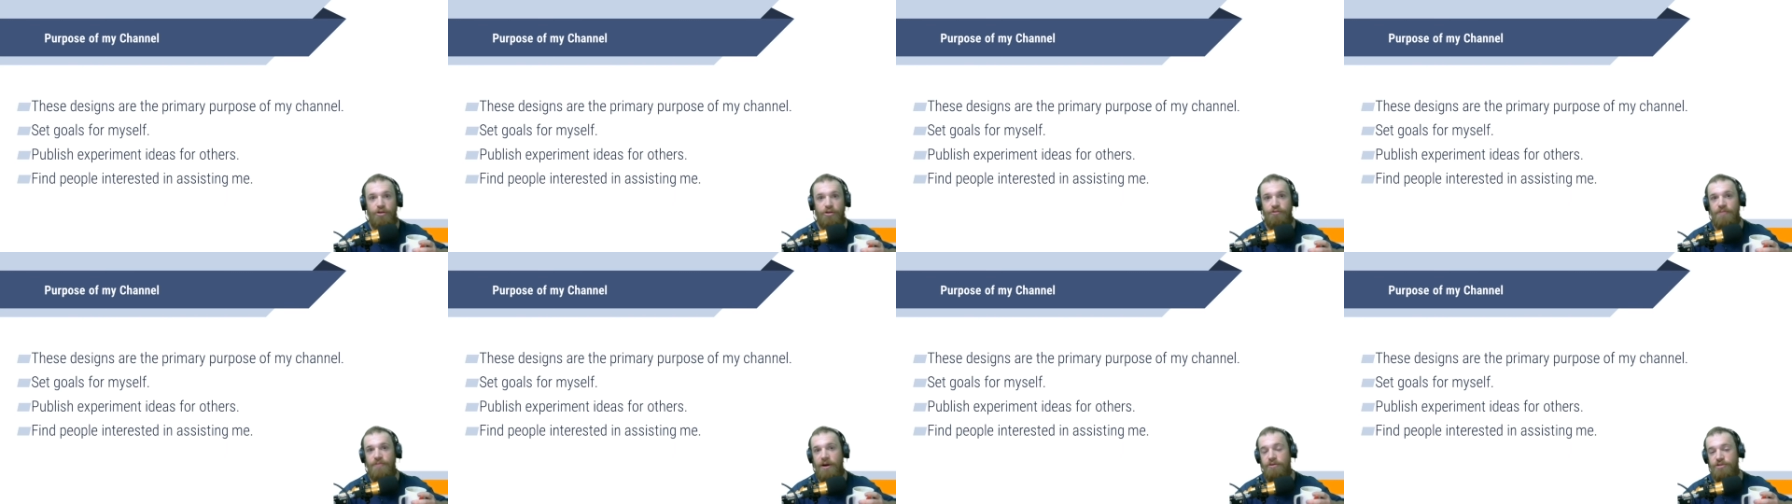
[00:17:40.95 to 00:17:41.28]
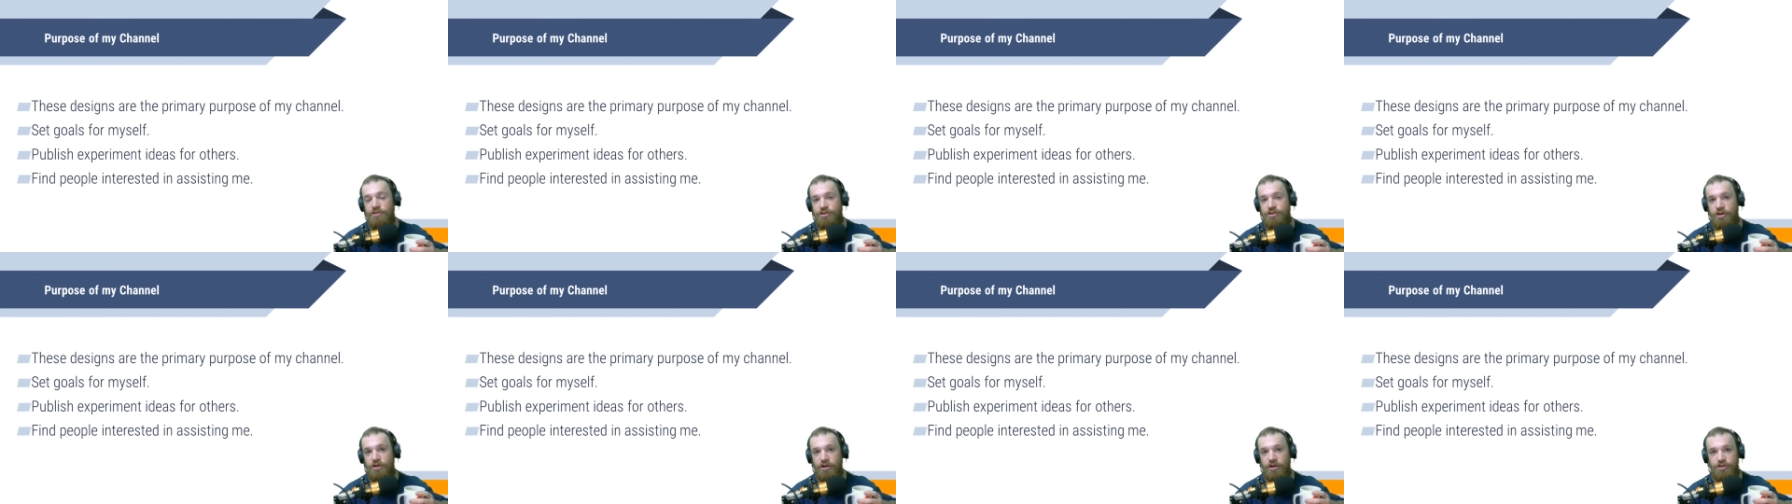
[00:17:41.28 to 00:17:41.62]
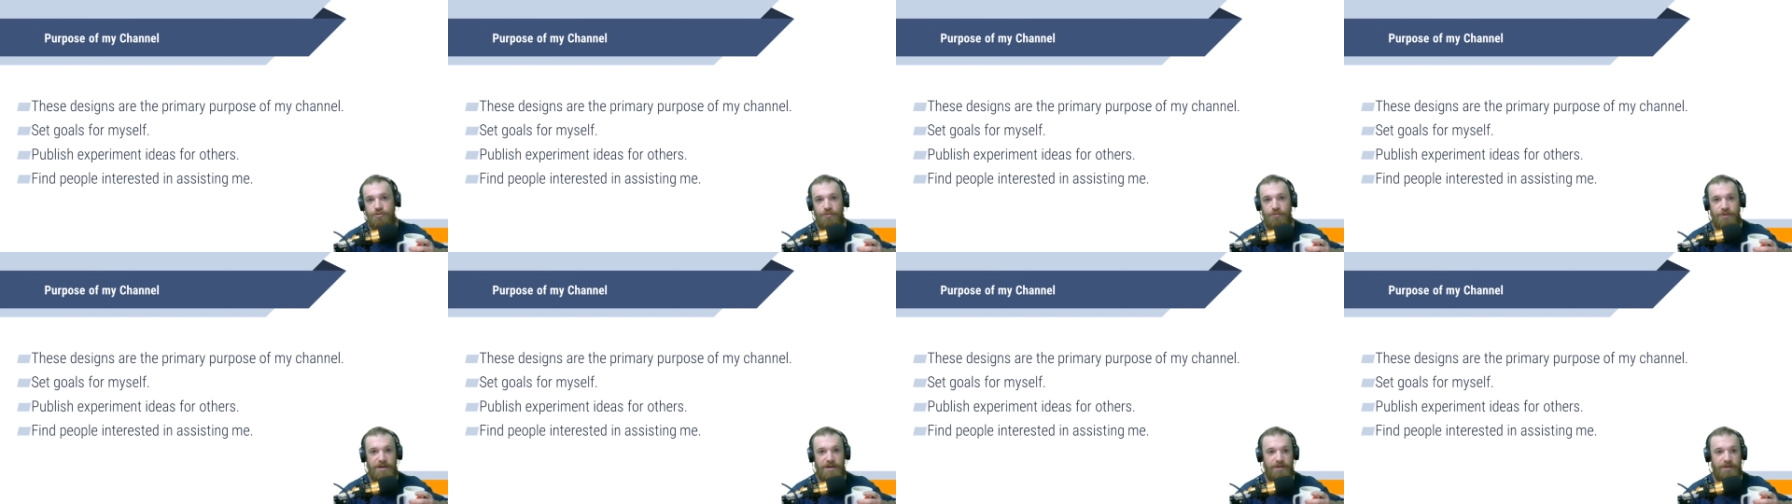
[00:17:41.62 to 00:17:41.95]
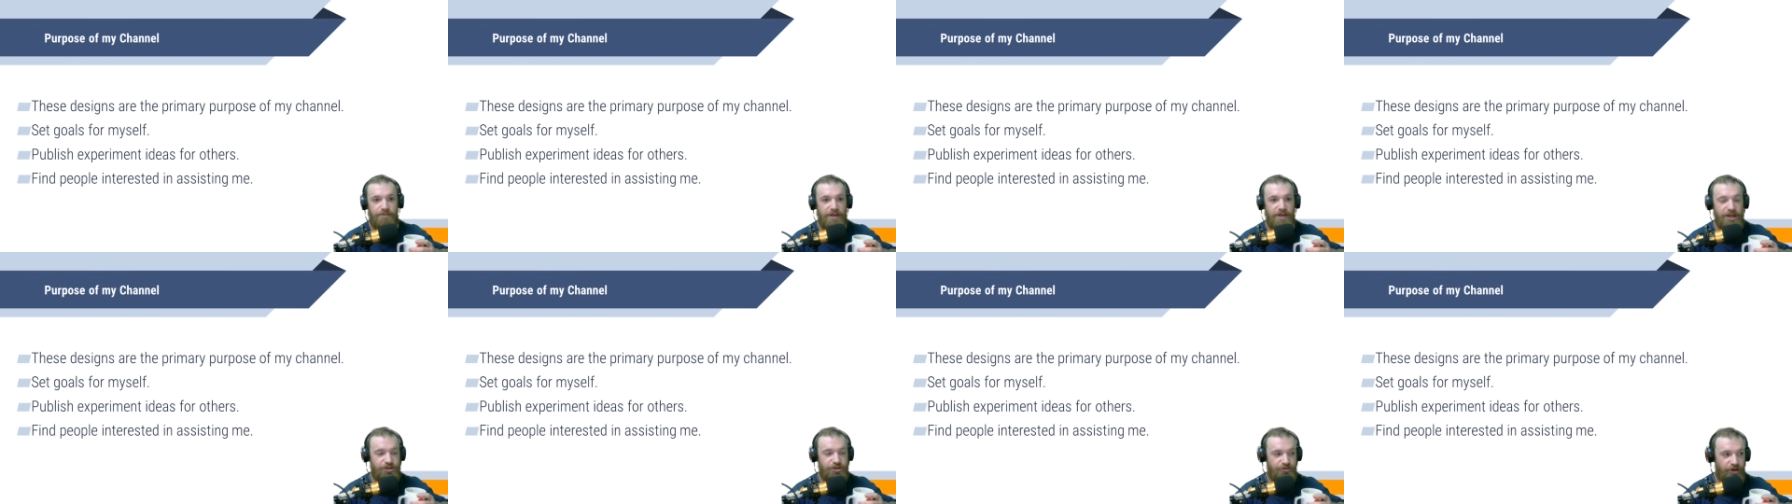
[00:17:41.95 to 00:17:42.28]
of my results would become
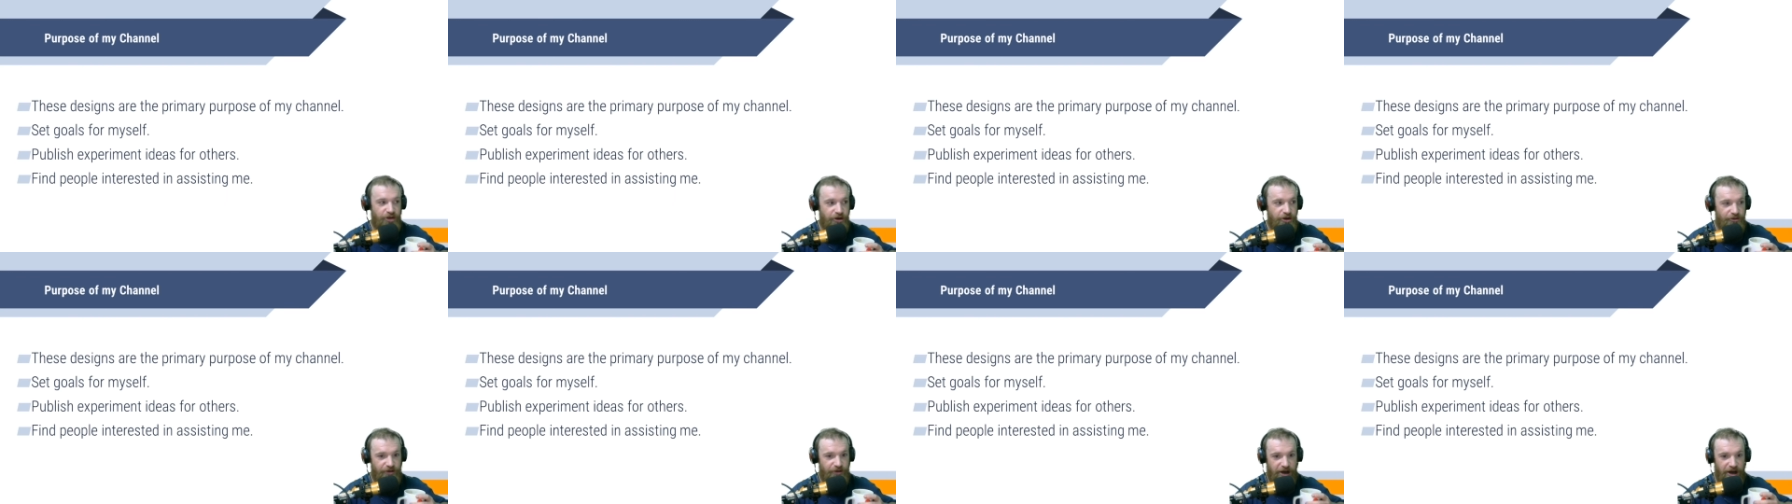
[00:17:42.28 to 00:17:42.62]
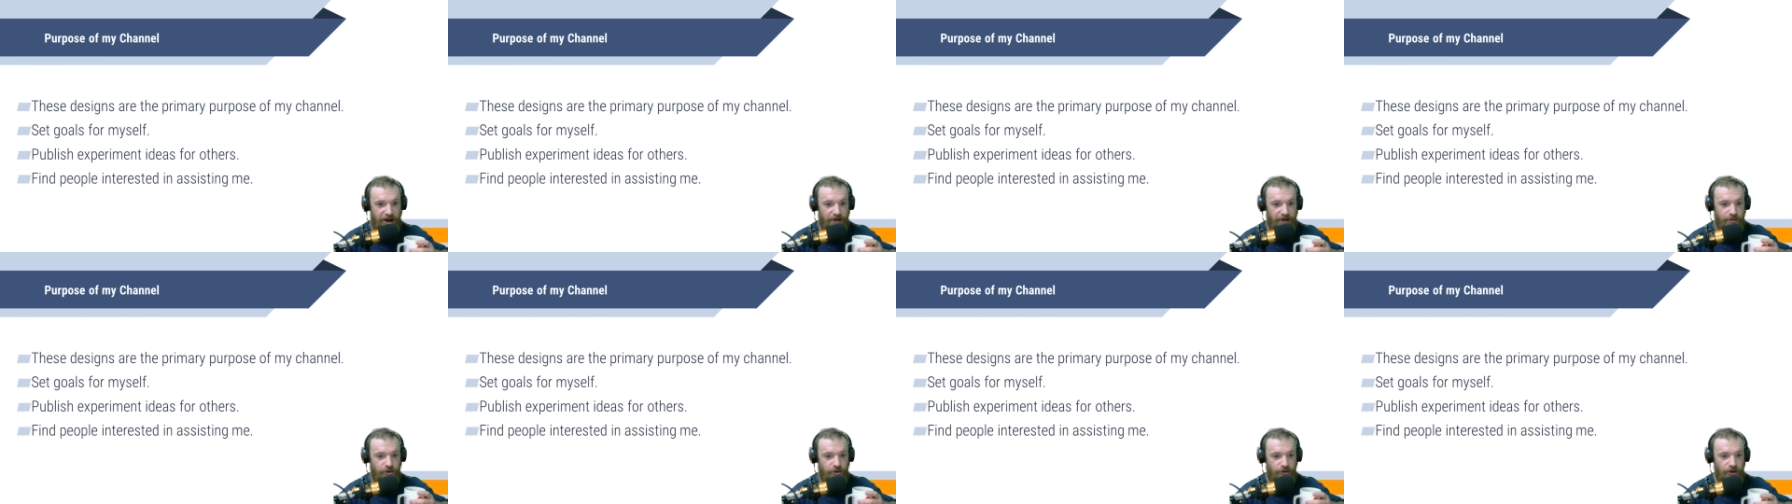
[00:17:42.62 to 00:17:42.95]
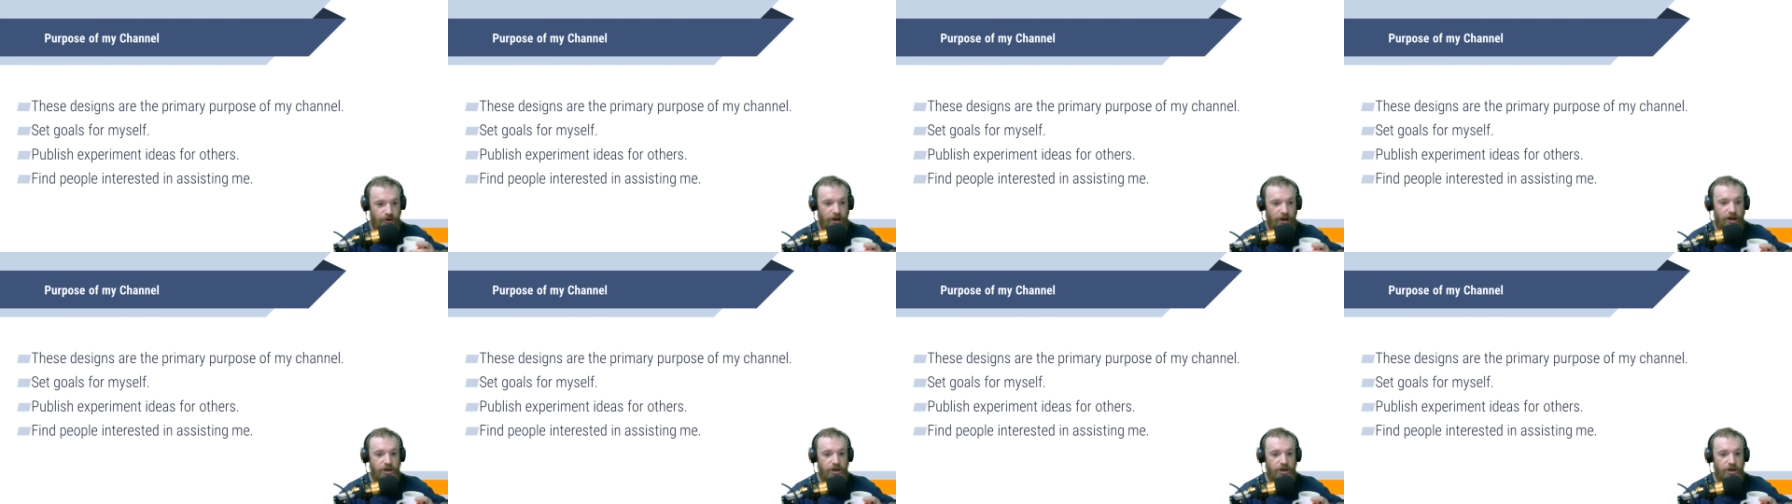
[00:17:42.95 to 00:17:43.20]
less verifiable.